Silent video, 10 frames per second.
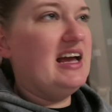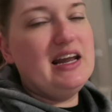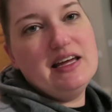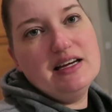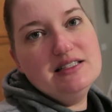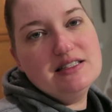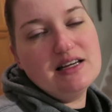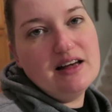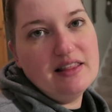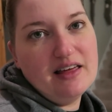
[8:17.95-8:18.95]
and I guess
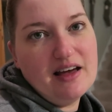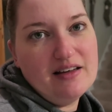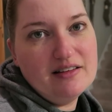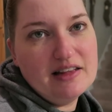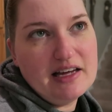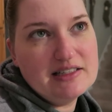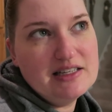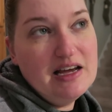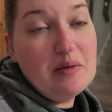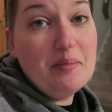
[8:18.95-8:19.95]
uh, the gal that
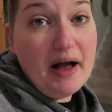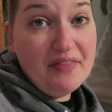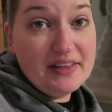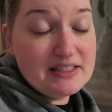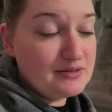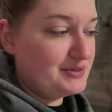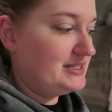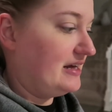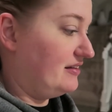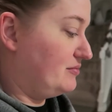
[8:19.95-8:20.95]
bought this
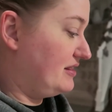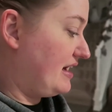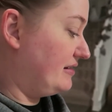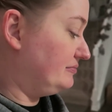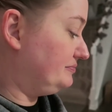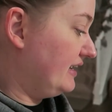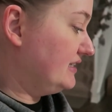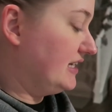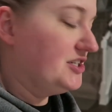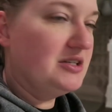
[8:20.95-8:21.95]
was telling me that
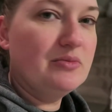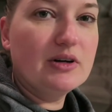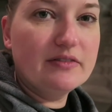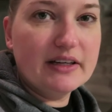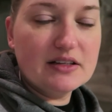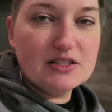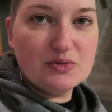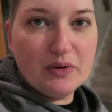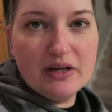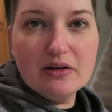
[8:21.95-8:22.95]
it's actually more of like a
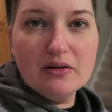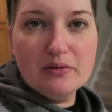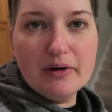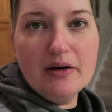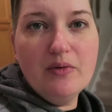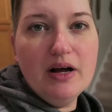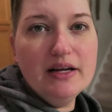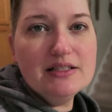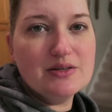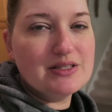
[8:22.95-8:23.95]
sweeter red
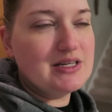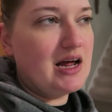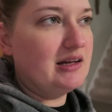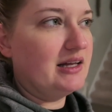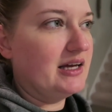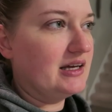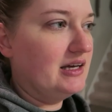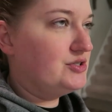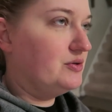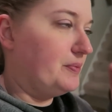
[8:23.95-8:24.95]
wine, so it's not
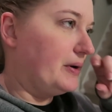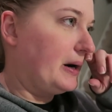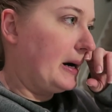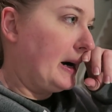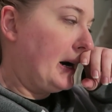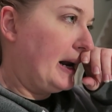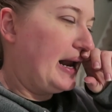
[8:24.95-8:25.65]
like super,